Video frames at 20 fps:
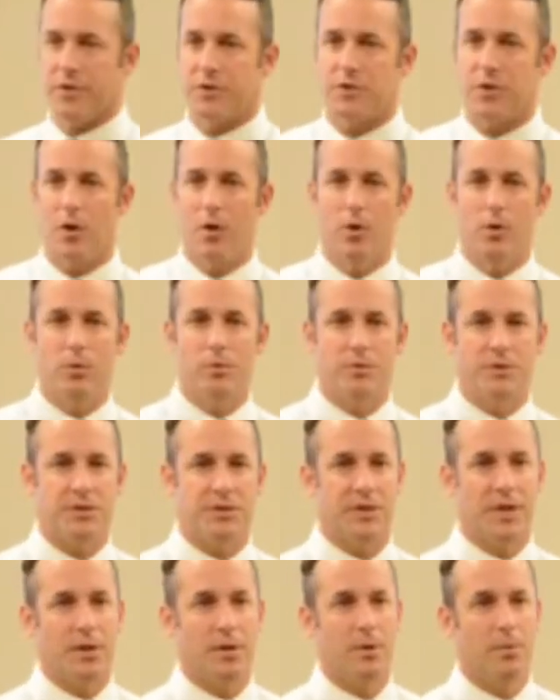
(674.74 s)
its own
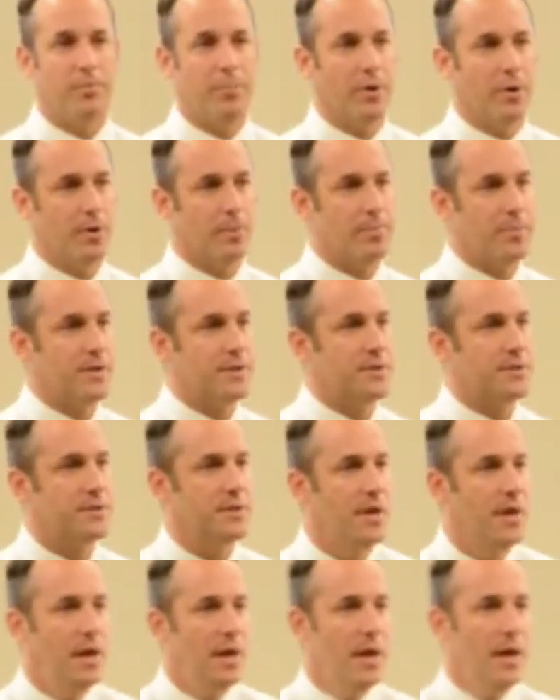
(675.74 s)
single purpose.